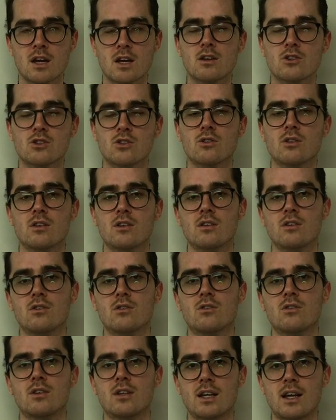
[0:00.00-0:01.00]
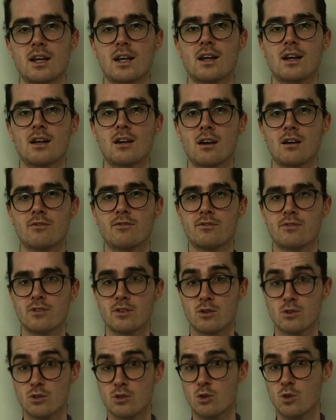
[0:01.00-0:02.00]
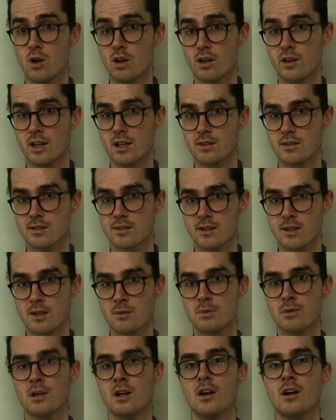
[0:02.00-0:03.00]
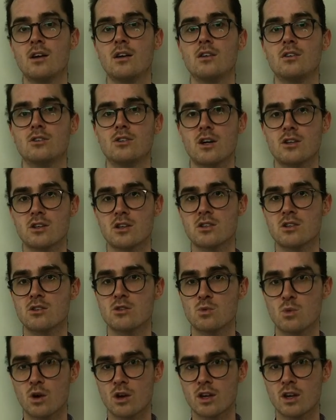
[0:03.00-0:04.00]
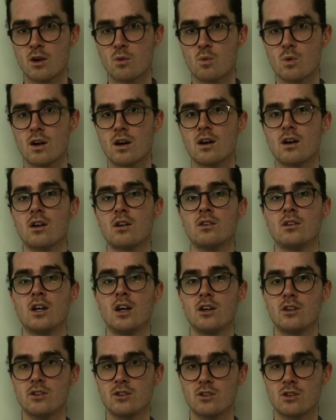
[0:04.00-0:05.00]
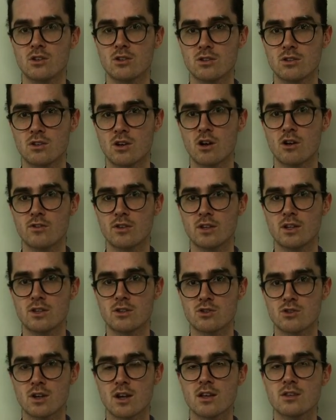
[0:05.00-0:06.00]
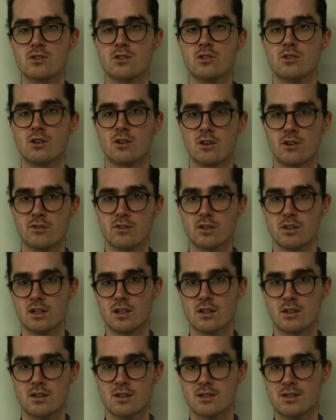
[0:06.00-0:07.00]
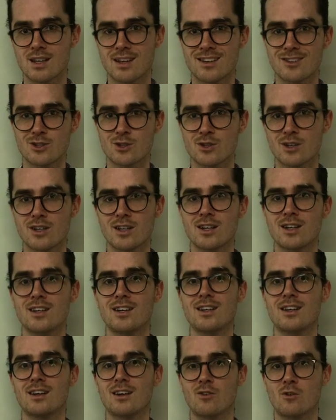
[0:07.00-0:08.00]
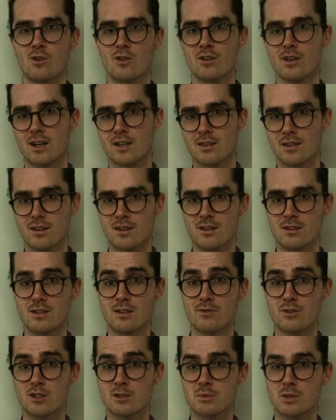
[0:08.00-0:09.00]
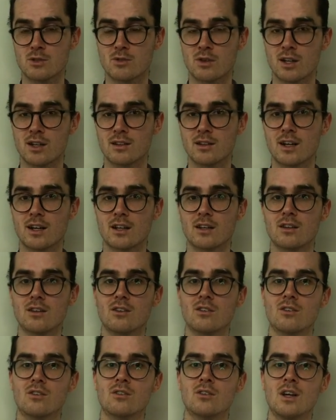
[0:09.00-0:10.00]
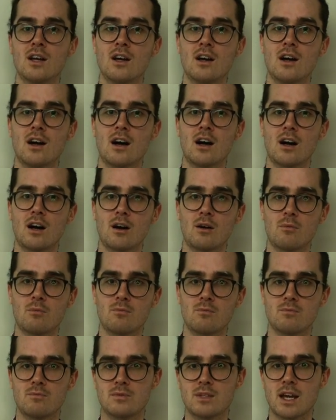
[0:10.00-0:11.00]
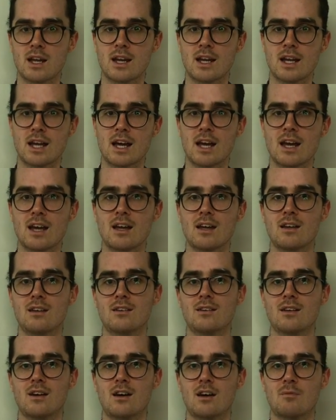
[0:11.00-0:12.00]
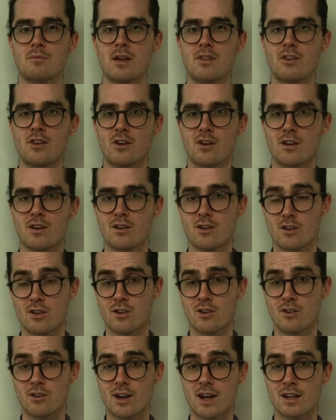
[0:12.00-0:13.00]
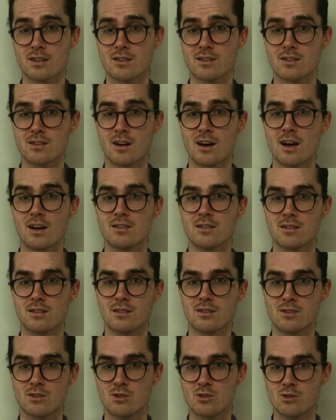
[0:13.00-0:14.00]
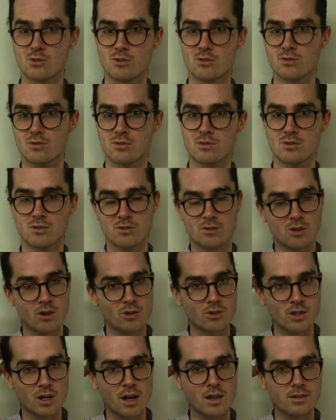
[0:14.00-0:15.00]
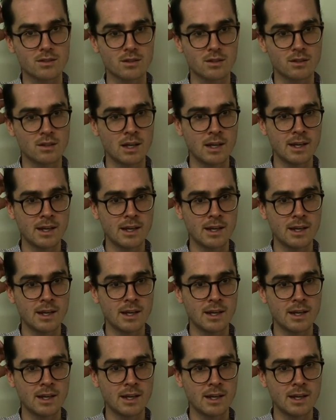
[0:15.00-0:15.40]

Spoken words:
sure that you're getting enough good quality sleep, your digestion's working well, you're not overly stressed, you're not overly sedentary, or like the difference between like your day-to-day and your exercise isn't too contrasted.